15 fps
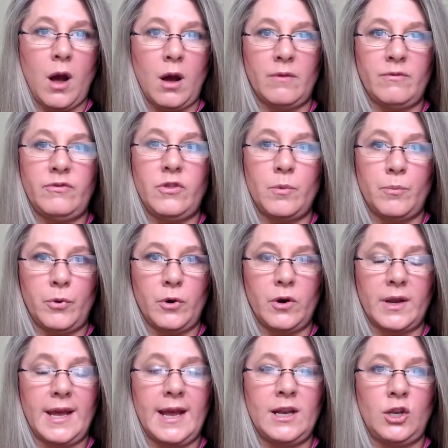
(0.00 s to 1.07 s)
of the
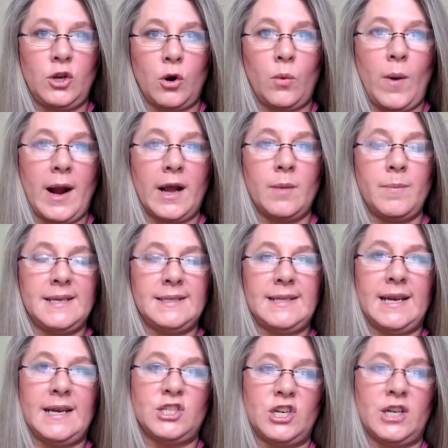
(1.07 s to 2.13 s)
book and your
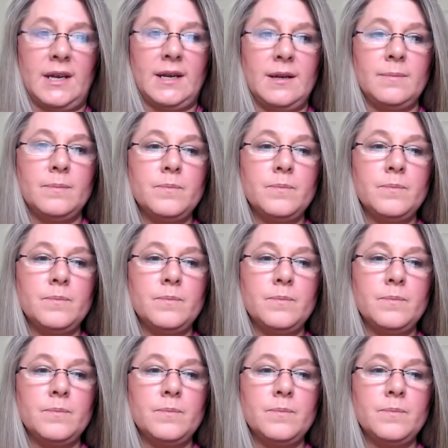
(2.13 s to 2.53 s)
recommendation